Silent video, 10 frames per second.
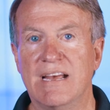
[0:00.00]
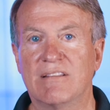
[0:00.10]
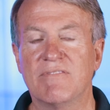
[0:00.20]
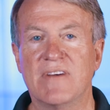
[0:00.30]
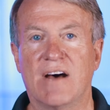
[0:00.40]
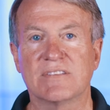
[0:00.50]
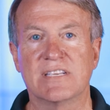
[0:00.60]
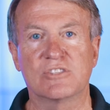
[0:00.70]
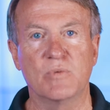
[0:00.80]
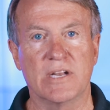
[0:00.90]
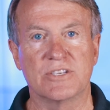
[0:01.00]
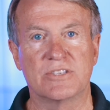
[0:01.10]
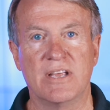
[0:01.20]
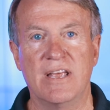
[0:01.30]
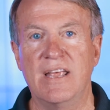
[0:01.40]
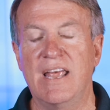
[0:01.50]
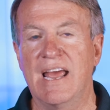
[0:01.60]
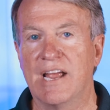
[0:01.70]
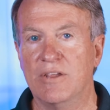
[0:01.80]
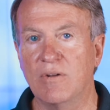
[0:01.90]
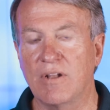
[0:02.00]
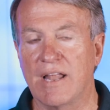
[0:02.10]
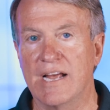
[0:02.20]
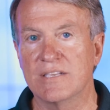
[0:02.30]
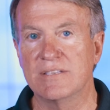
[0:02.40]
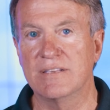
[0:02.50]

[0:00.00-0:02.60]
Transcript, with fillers: if the valves had switched and utilized